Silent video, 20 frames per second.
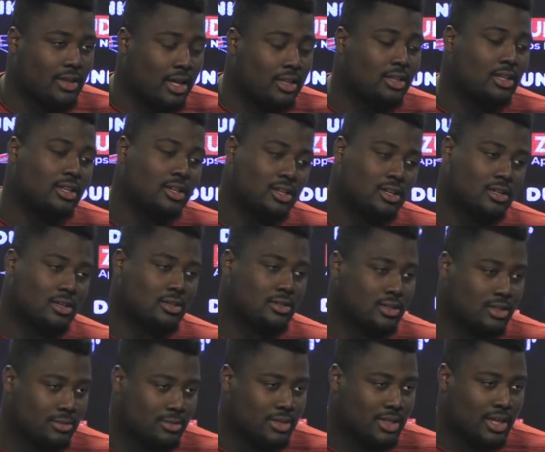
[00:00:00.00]
Underdogs, you
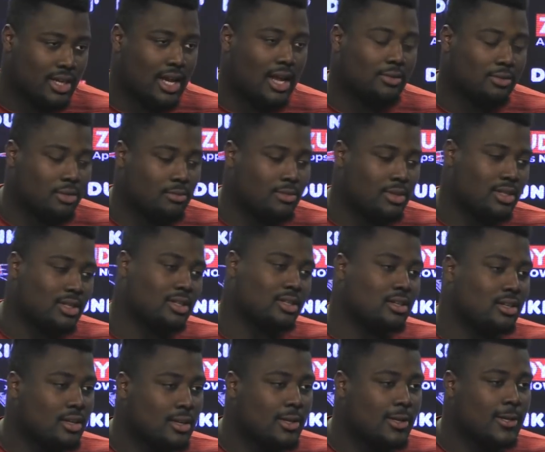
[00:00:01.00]
know what I'm saying? Out the
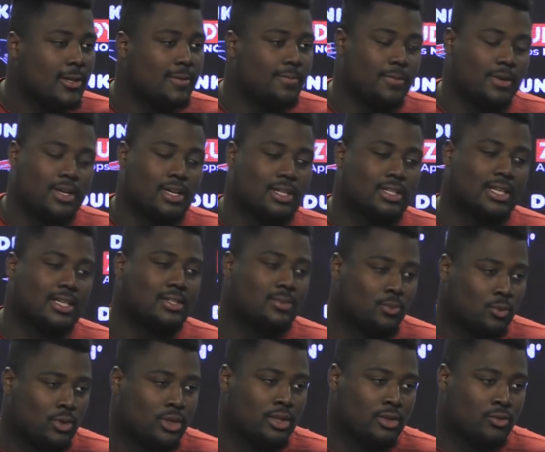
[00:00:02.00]
mud, because that's the
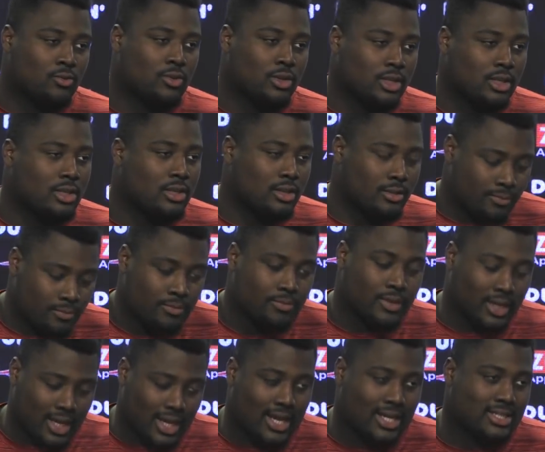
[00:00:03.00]
one, really,
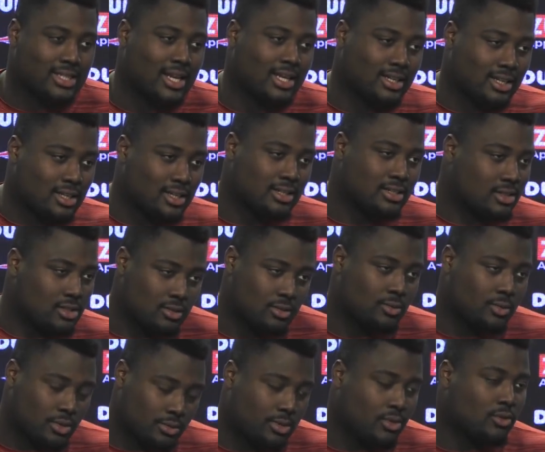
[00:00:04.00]
the guys like us, you know, we're
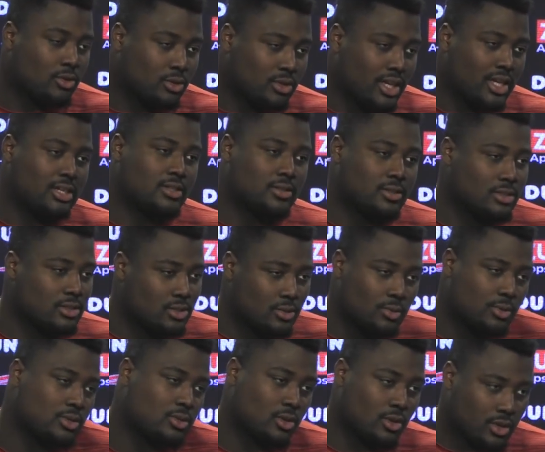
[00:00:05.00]
gonna be real dangerous. So
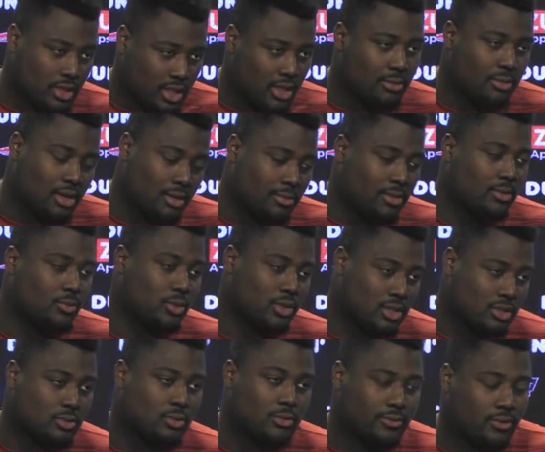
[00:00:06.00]
we're gonna keep coming with
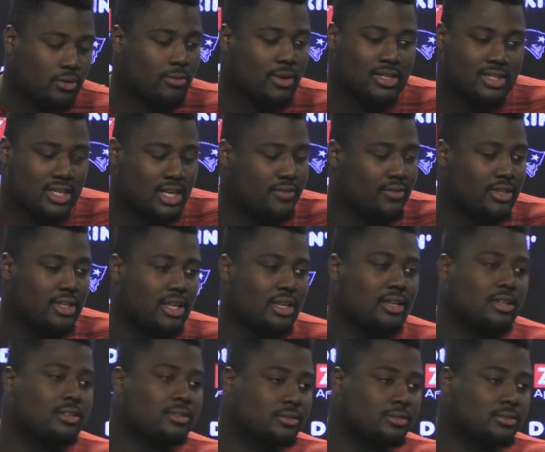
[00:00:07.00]
the 2-4 mindset every day.